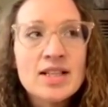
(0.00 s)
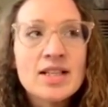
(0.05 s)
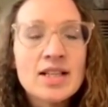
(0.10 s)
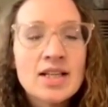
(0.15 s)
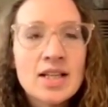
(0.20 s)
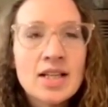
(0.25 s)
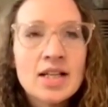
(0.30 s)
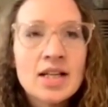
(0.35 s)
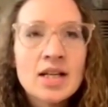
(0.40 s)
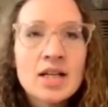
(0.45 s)

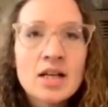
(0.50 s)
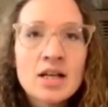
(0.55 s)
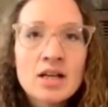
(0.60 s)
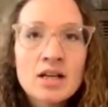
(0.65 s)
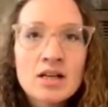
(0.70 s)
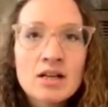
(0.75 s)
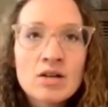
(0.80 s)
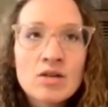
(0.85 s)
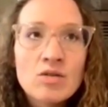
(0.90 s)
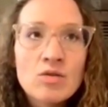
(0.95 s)
Like,
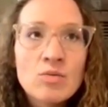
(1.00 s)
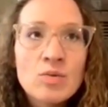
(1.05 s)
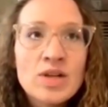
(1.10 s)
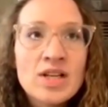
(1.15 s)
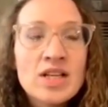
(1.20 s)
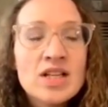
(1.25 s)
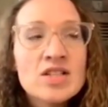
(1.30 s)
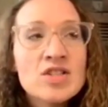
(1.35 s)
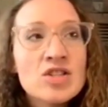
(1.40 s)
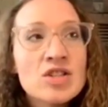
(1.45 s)
we
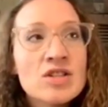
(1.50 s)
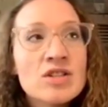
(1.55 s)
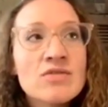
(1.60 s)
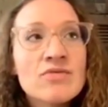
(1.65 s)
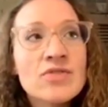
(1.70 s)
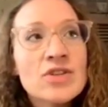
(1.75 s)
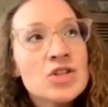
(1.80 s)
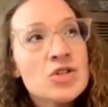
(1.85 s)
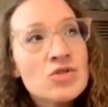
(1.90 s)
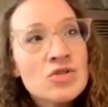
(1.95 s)
each
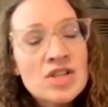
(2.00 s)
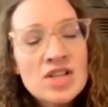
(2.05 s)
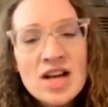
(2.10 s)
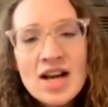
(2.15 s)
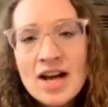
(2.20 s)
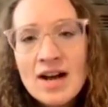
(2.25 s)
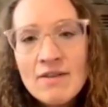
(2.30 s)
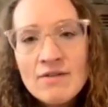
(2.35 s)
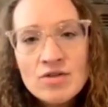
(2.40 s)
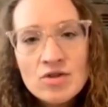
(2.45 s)
individually
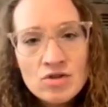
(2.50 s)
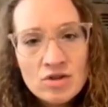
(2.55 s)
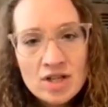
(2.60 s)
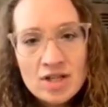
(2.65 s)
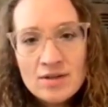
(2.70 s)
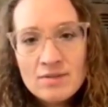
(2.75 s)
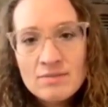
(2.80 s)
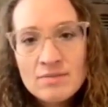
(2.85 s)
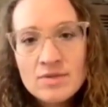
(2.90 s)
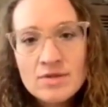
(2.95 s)
have
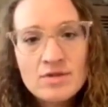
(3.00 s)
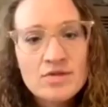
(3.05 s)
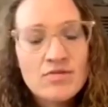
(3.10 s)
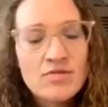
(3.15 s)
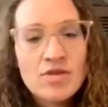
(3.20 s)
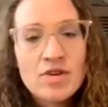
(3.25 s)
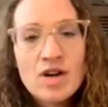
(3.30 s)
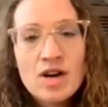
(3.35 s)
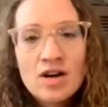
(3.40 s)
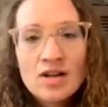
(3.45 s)
dreams
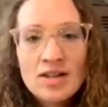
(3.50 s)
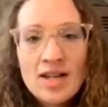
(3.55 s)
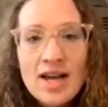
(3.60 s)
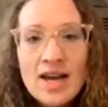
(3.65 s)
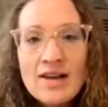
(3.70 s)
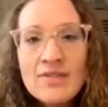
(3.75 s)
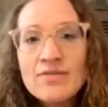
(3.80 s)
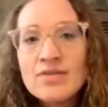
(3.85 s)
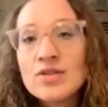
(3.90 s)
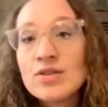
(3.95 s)
for our
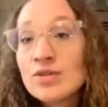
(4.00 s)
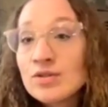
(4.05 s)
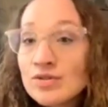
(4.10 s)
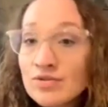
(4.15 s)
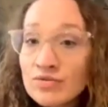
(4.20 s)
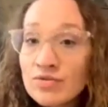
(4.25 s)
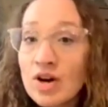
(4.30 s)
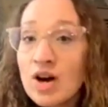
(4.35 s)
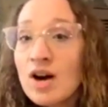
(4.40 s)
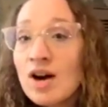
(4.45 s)
life, and those
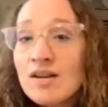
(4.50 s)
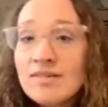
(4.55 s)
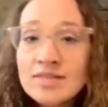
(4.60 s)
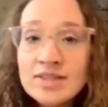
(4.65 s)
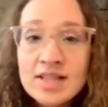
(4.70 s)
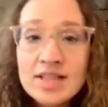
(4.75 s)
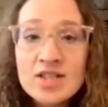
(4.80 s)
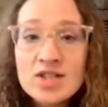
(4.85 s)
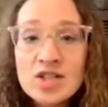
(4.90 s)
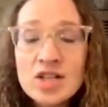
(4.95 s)
evolve and
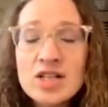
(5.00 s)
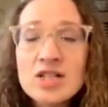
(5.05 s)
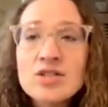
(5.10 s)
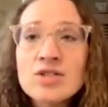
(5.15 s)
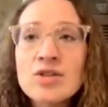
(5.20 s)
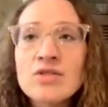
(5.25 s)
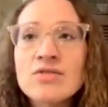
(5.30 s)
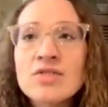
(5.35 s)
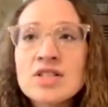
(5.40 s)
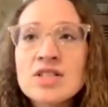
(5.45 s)
they change
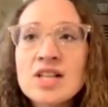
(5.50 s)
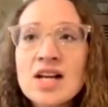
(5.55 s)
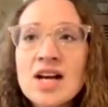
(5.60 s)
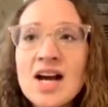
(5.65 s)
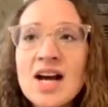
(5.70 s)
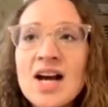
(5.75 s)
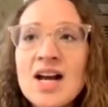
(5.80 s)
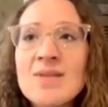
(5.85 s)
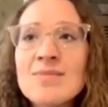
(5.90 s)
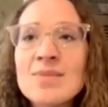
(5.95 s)
over
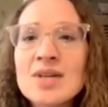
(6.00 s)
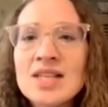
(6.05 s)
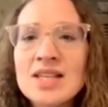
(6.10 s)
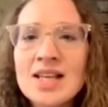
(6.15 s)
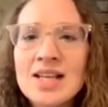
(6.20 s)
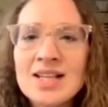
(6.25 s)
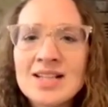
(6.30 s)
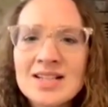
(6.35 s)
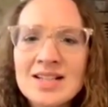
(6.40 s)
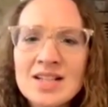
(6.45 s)
time. And
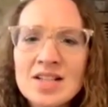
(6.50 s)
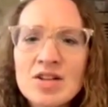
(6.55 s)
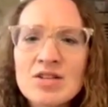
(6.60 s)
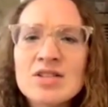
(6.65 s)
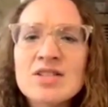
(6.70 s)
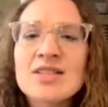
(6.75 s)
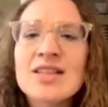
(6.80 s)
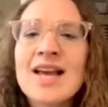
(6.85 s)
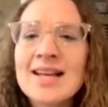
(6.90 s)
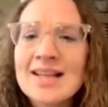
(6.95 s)
then,
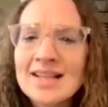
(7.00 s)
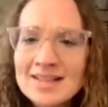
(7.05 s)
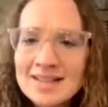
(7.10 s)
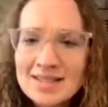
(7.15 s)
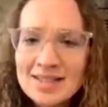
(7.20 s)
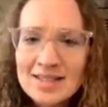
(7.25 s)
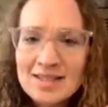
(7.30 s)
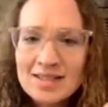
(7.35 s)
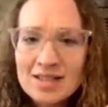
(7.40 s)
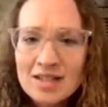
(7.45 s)
it's
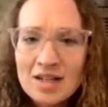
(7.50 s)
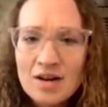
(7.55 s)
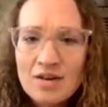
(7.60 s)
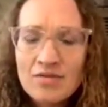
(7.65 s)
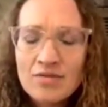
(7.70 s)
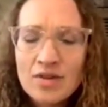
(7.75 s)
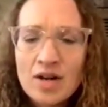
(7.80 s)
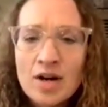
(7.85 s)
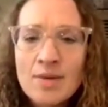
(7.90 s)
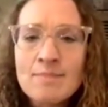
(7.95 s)
legacy stuff,
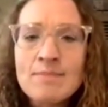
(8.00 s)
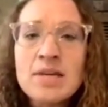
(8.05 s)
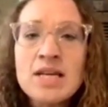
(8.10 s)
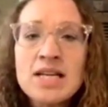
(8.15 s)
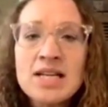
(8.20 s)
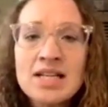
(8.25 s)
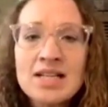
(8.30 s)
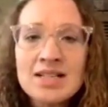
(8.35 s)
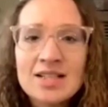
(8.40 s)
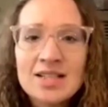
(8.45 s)
our
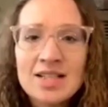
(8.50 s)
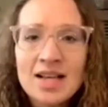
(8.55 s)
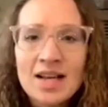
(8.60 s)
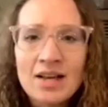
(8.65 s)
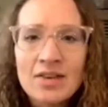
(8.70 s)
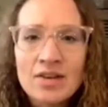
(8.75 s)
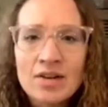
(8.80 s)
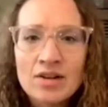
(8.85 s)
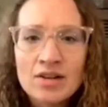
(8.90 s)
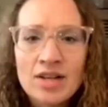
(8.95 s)
meaning
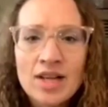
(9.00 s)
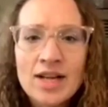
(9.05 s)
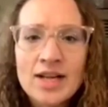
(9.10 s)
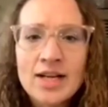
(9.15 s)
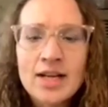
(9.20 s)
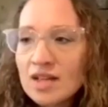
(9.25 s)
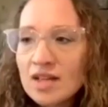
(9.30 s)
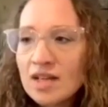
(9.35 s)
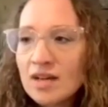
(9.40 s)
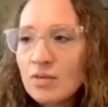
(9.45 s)
together, like
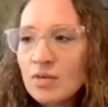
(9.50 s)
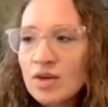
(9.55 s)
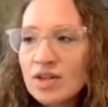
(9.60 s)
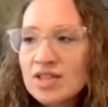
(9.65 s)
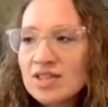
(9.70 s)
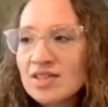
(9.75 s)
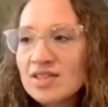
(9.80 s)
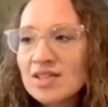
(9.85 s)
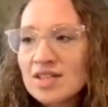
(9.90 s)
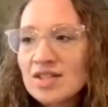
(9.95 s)
what
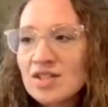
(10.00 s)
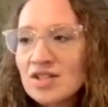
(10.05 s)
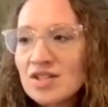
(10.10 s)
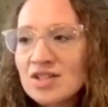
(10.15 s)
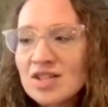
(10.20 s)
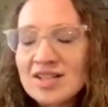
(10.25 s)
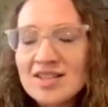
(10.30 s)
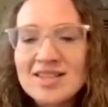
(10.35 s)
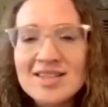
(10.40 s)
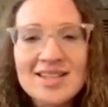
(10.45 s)
stitches
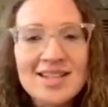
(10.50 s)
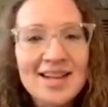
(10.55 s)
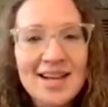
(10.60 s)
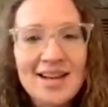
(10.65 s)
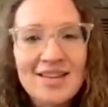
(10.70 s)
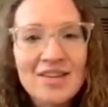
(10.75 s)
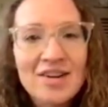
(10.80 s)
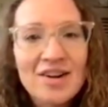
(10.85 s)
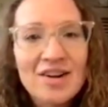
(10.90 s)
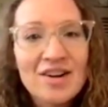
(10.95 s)
us together.